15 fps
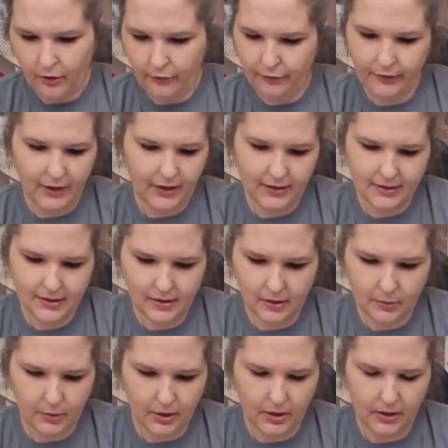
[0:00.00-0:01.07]
Hopefully it's going
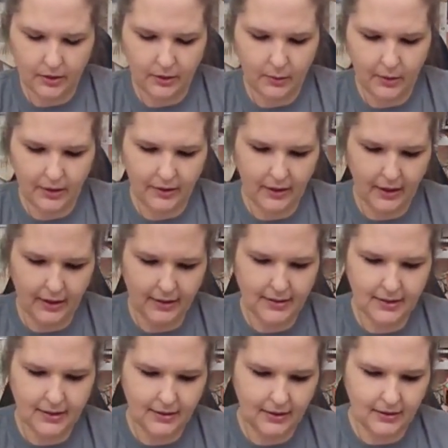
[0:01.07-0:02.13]
to work the way that I
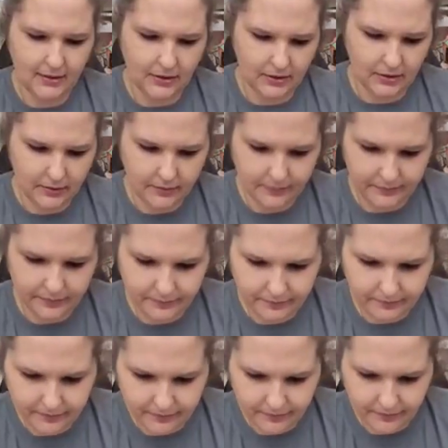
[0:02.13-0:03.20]
intend it to.
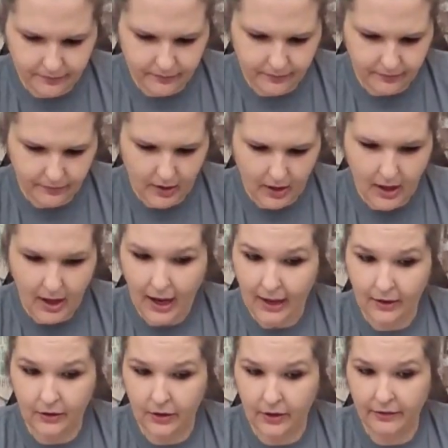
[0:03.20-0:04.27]

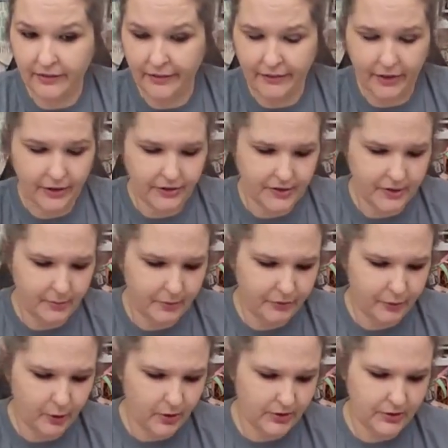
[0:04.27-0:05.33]
I don't know. I've never used it
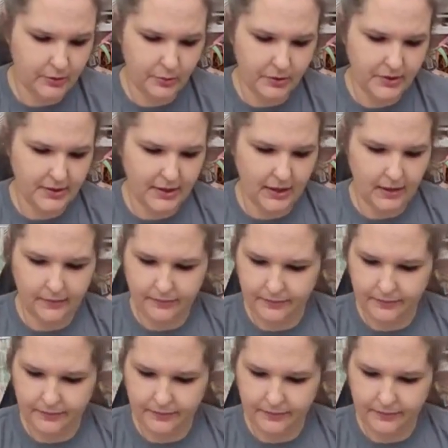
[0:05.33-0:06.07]
before, so we'll see.